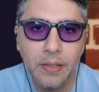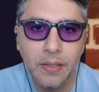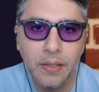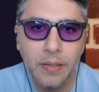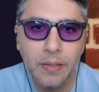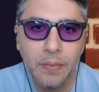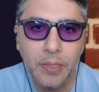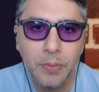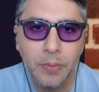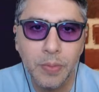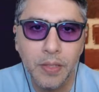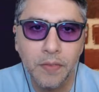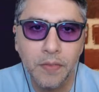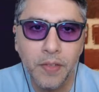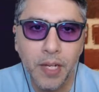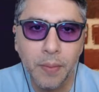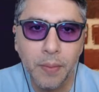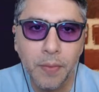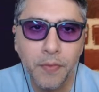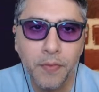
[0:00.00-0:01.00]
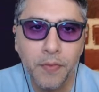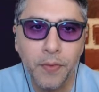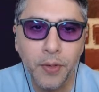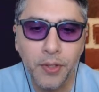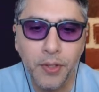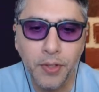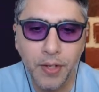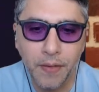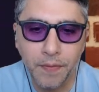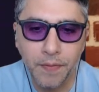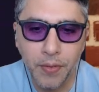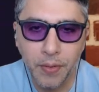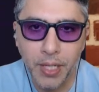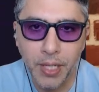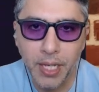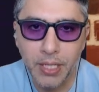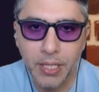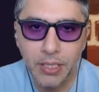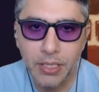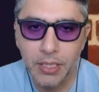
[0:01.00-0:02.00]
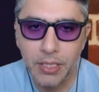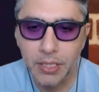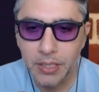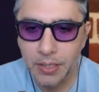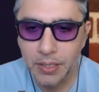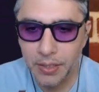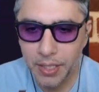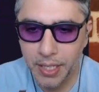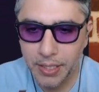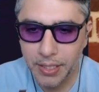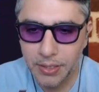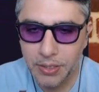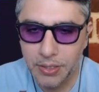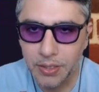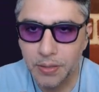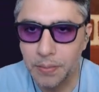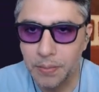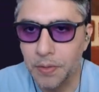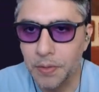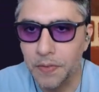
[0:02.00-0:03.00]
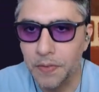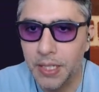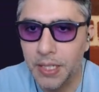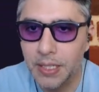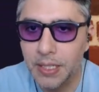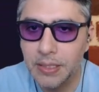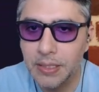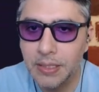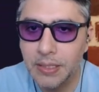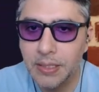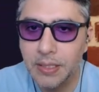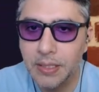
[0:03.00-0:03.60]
must be defined before their invocation. Okay, so move this